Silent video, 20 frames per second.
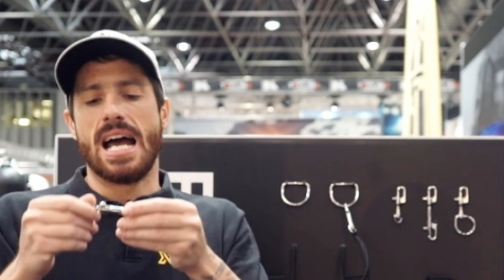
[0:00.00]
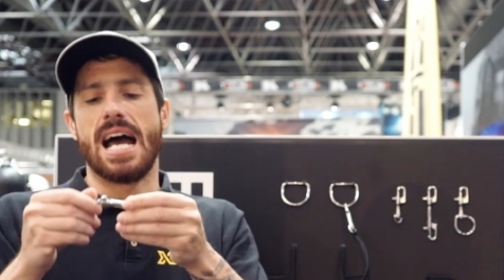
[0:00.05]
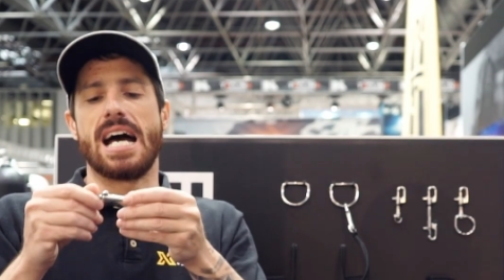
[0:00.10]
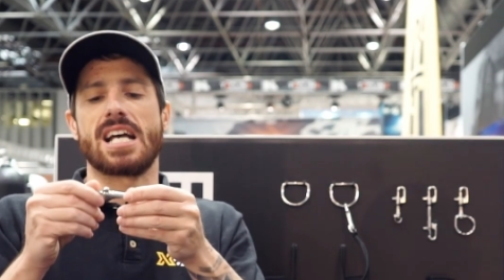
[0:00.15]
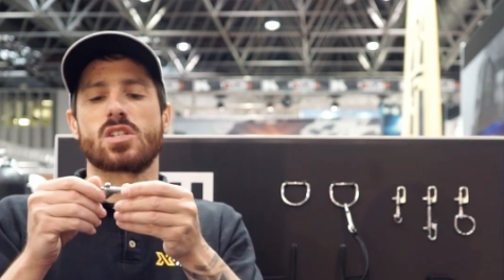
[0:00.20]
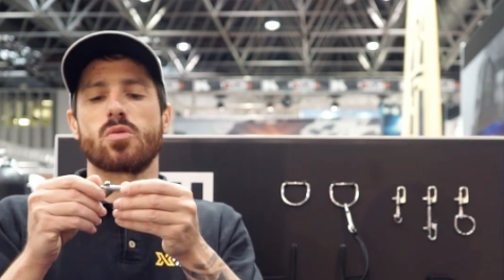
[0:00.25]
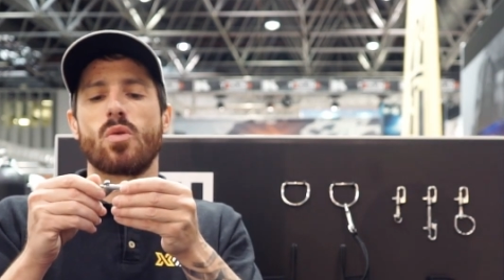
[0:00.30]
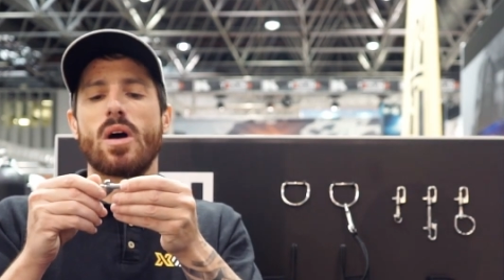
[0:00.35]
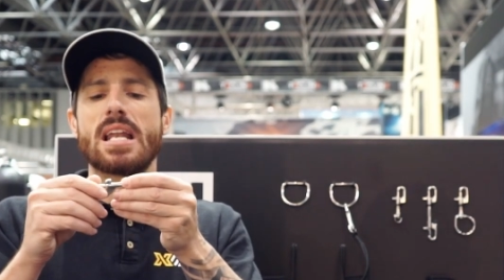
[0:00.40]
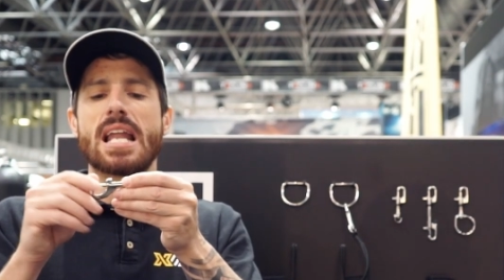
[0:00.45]

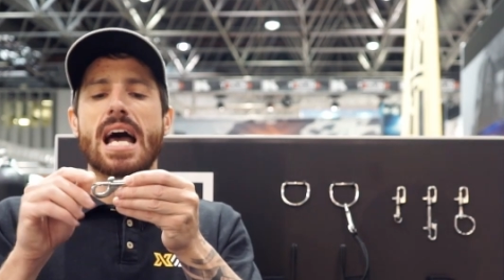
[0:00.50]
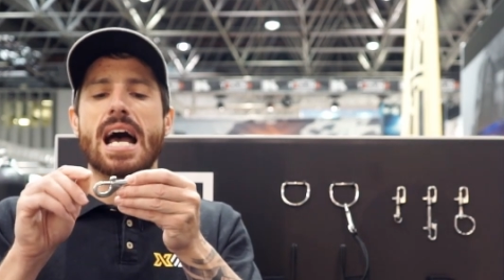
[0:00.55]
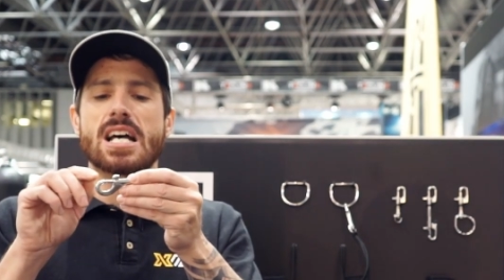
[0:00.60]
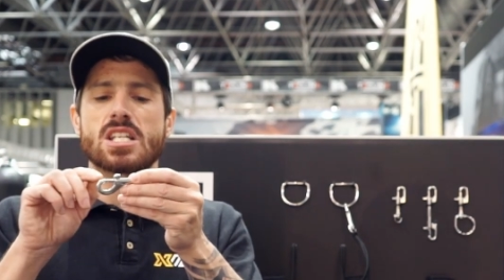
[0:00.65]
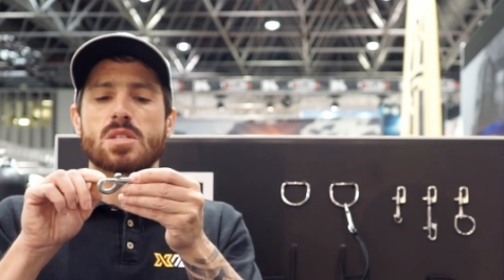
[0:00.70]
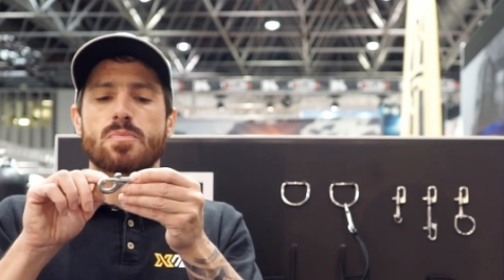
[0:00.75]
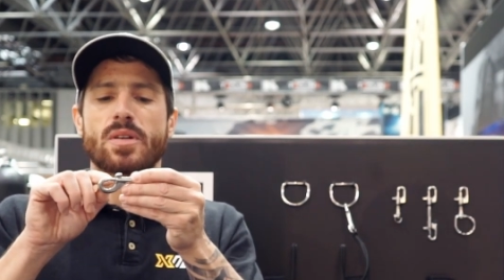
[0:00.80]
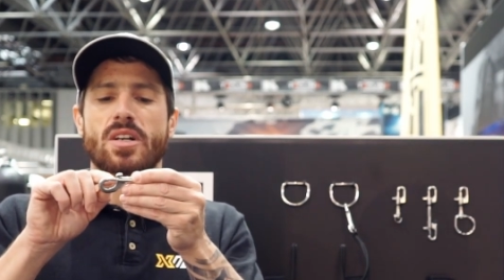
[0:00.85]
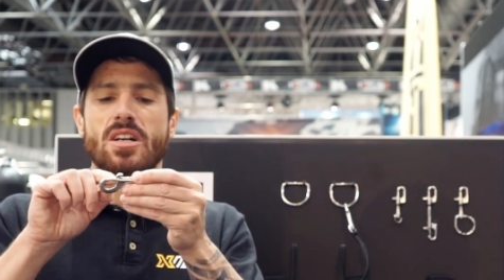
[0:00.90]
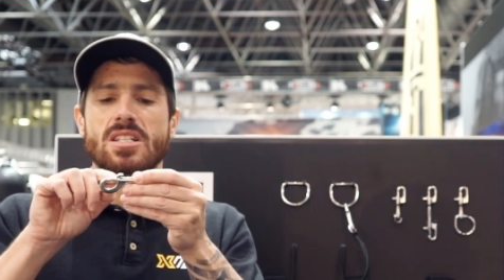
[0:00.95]
as well
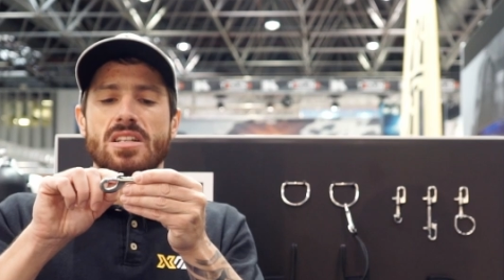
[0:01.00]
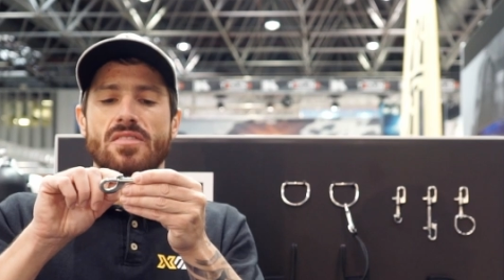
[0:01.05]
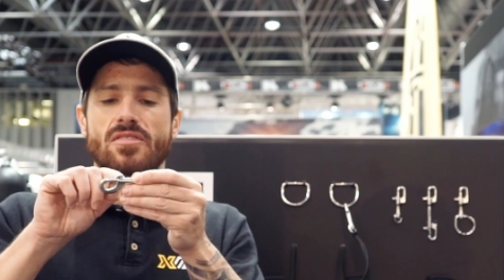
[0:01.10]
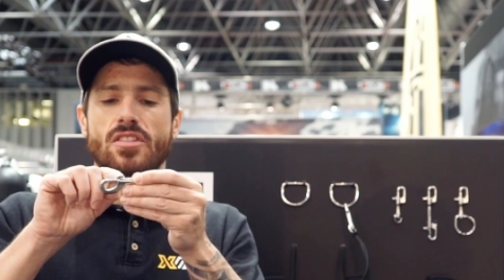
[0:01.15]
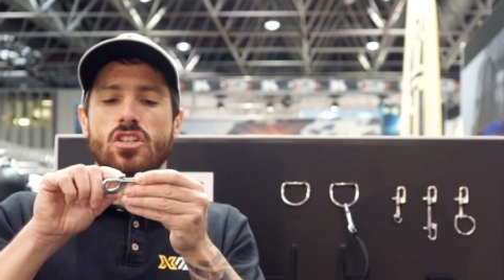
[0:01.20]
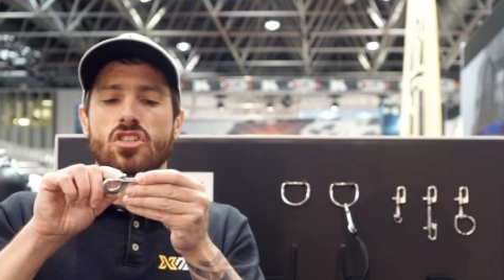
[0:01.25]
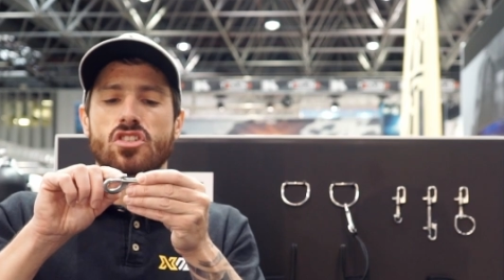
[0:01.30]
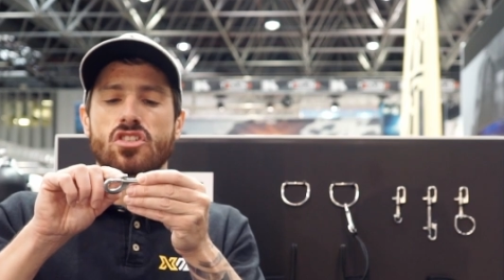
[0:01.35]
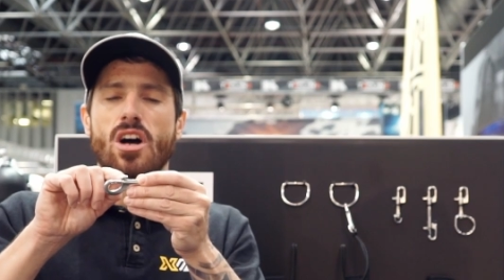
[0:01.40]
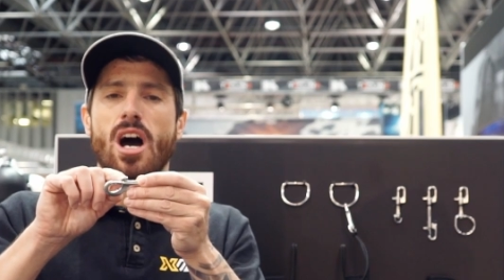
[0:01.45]
as because of
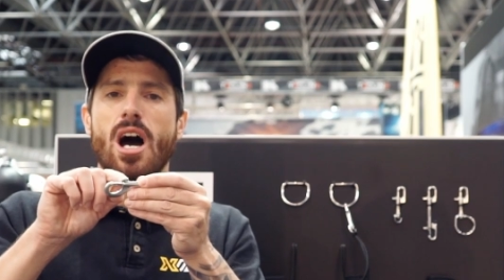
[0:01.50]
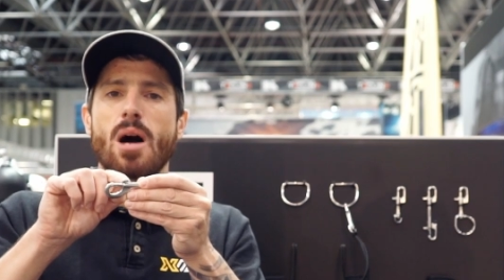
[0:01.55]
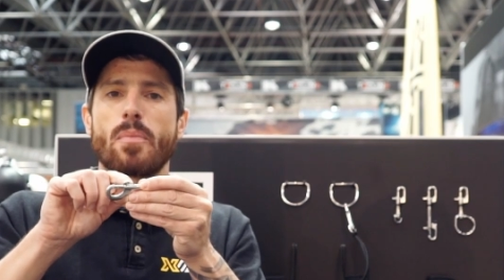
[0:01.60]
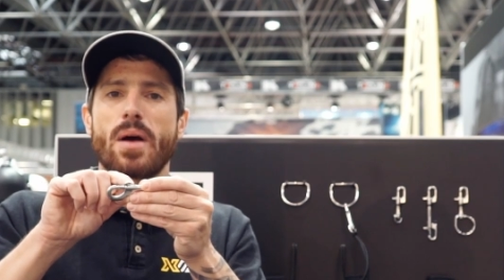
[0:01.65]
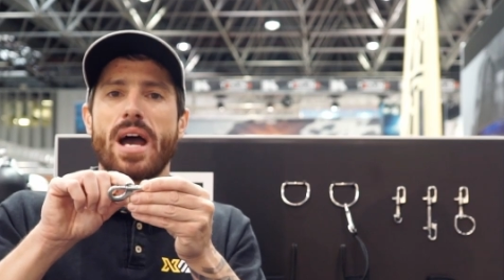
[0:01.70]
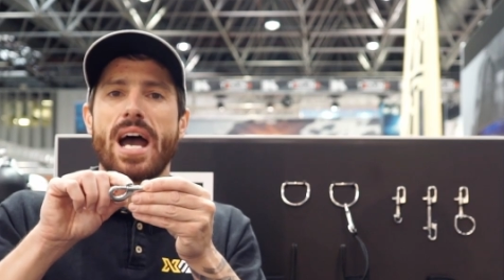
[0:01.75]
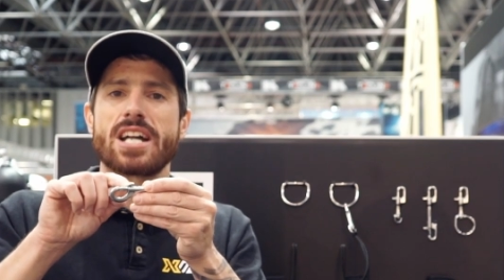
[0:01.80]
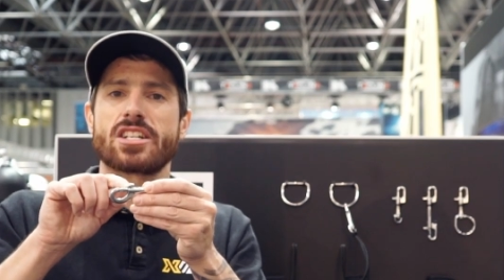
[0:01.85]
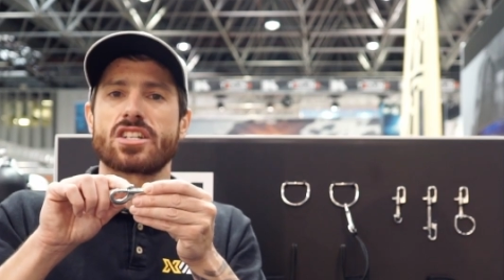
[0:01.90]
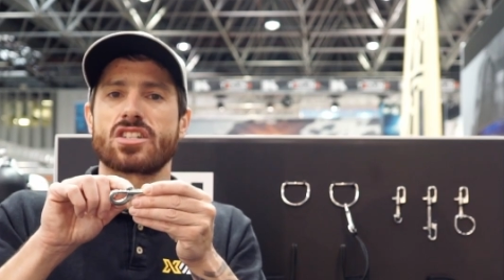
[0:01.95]
the sharp
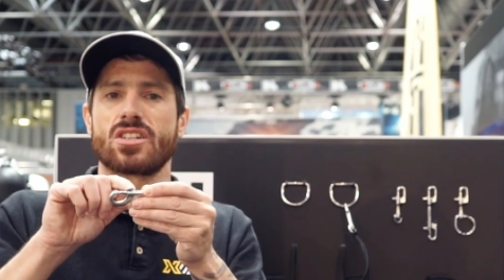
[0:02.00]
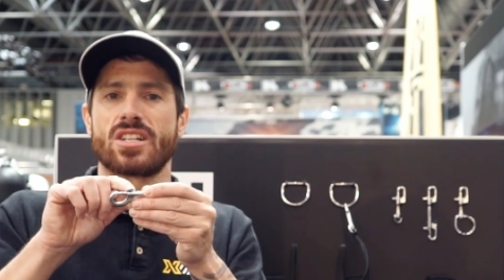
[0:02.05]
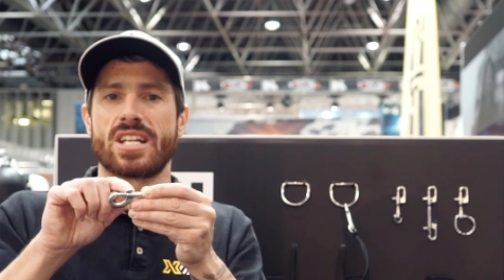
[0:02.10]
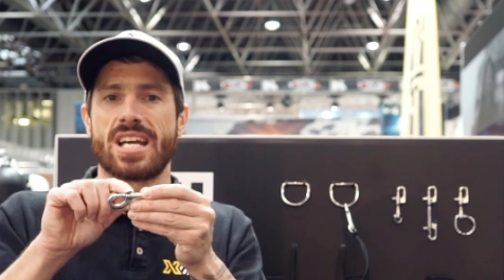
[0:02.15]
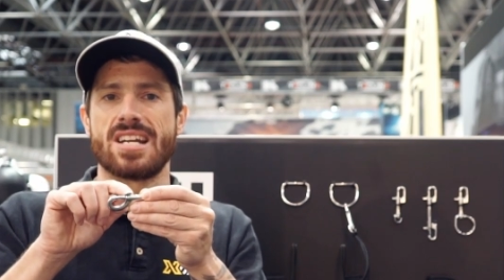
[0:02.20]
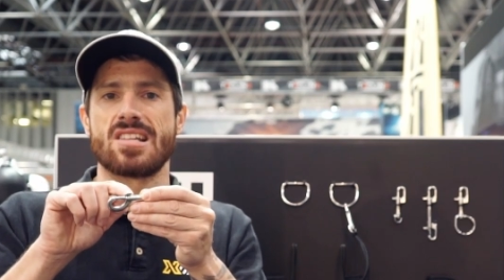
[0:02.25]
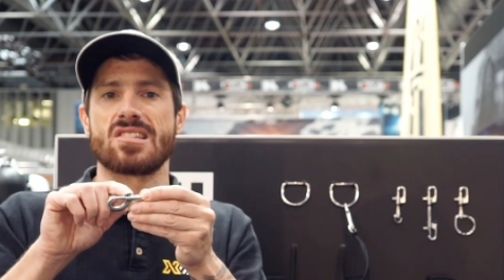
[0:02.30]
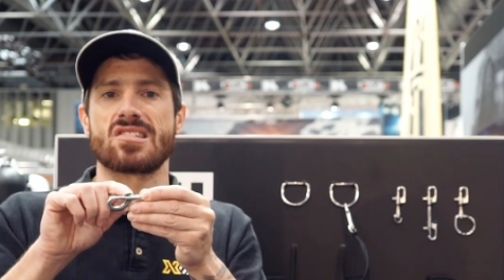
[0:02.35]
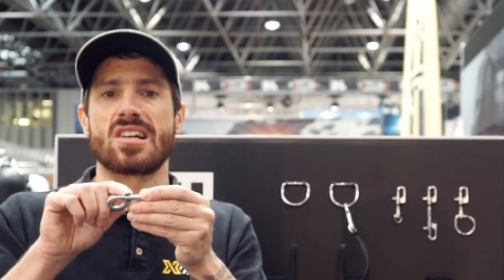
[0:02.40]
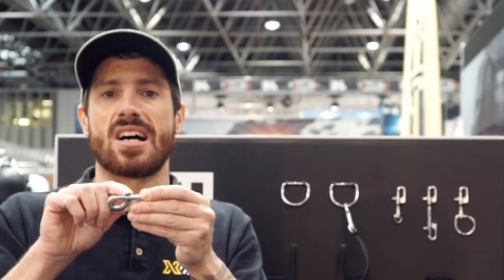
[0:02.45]
edges on
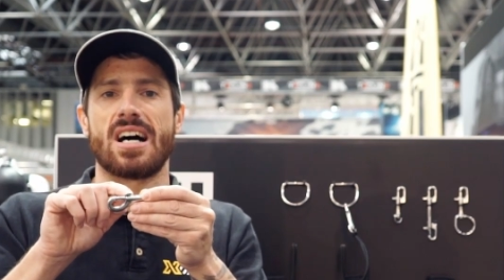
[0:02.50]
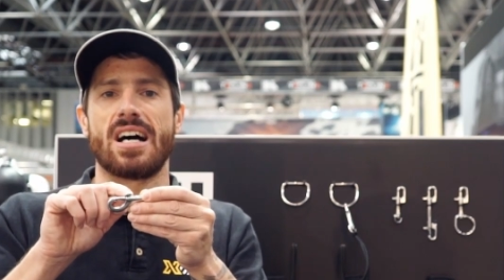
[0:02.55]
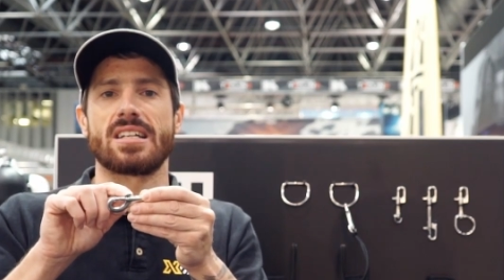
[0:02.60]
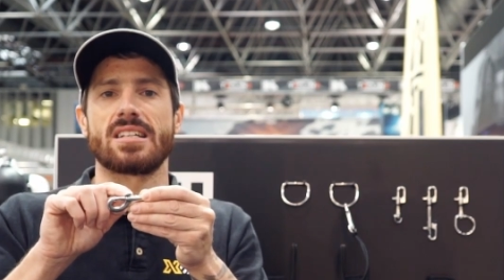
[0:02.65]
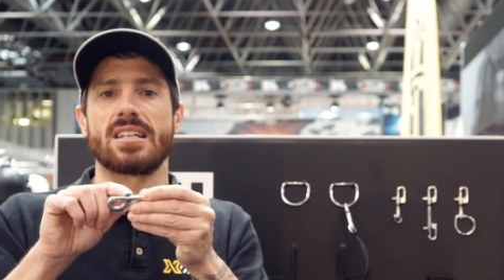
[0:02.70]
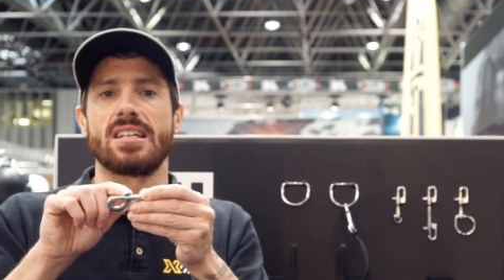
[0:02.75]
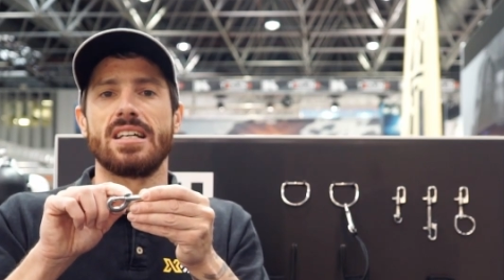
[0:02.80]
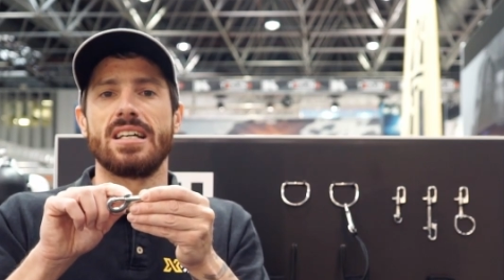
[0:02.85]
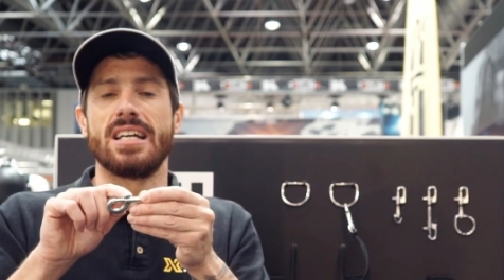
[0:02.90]
the inside,